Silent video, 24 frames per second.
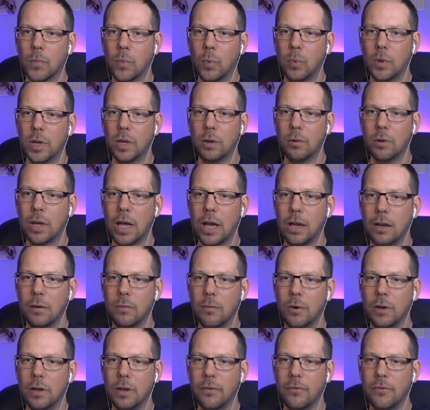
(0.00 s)
We do kind
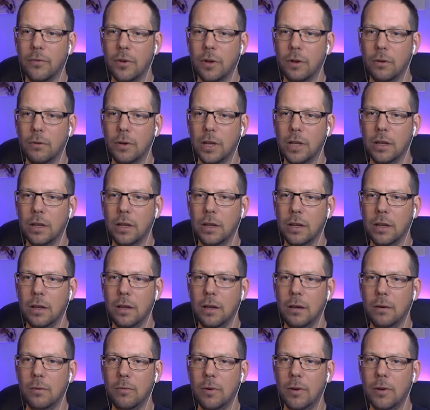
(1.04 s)
of want it following.
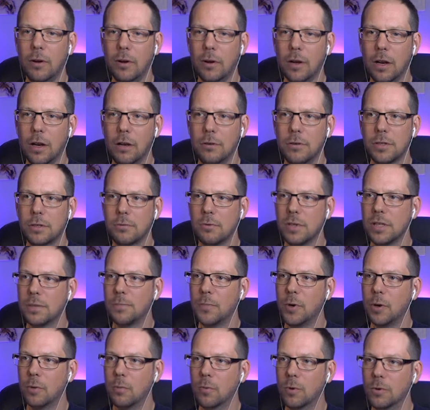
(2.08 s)
We've got glow squid
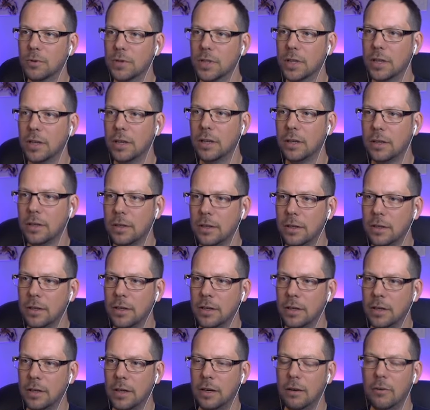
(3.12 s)
spawn rules there.
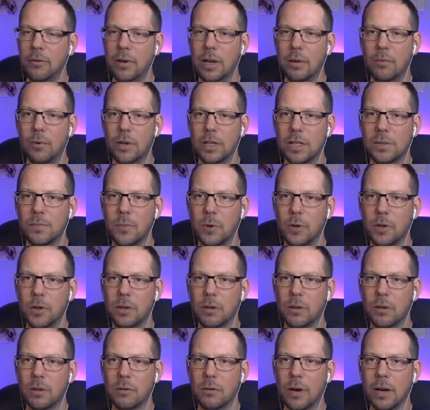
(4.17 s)
I don't really want it spawning
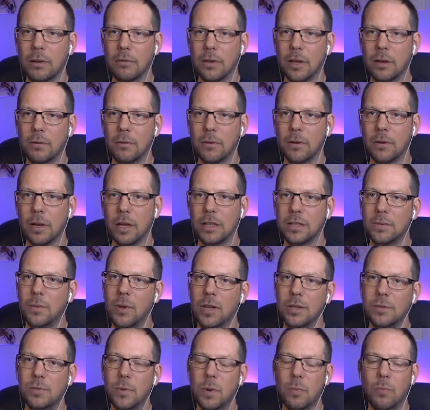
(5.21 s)
underground, though. I
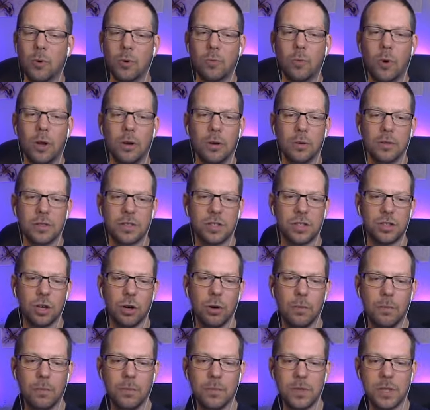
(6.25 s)
suppose we would want
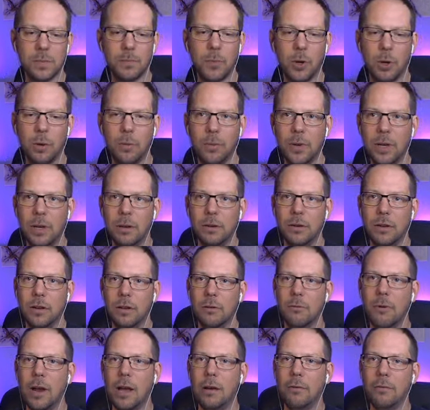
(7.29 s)
some spawning
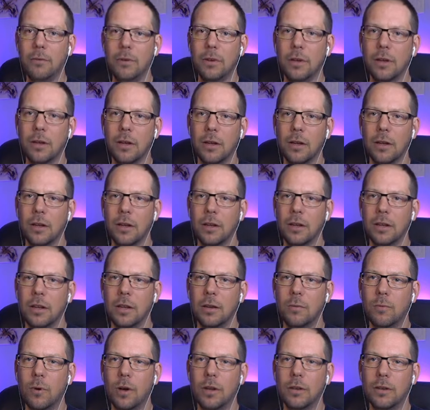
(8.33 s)
underground.
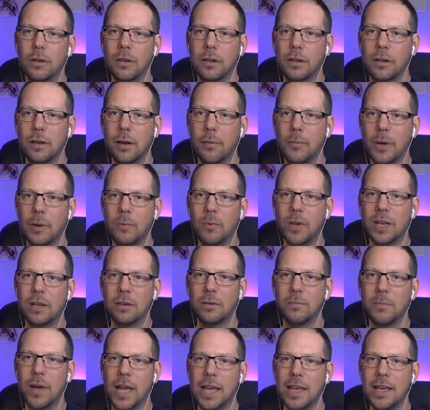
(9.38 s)
You'd want... I mean, we
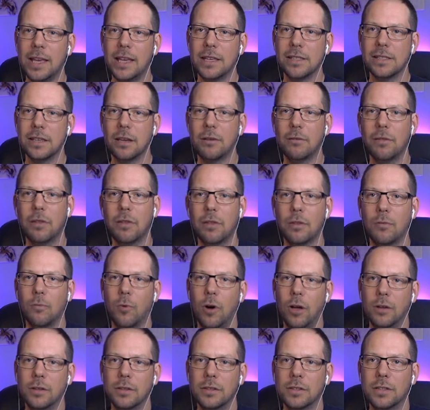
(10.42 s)
could make it so that the
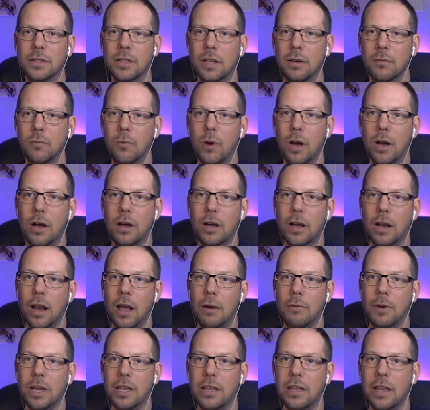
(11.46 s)
ones that were
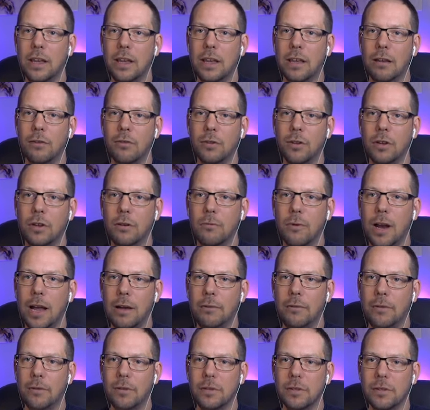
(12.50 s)
glowing did it
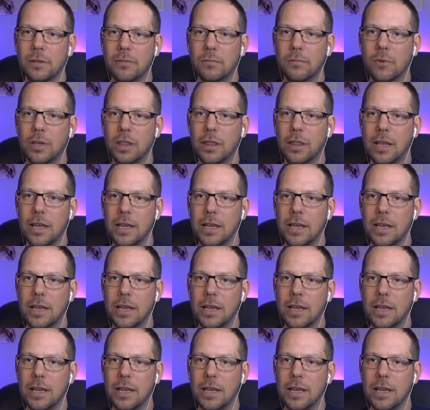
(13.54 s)
underground with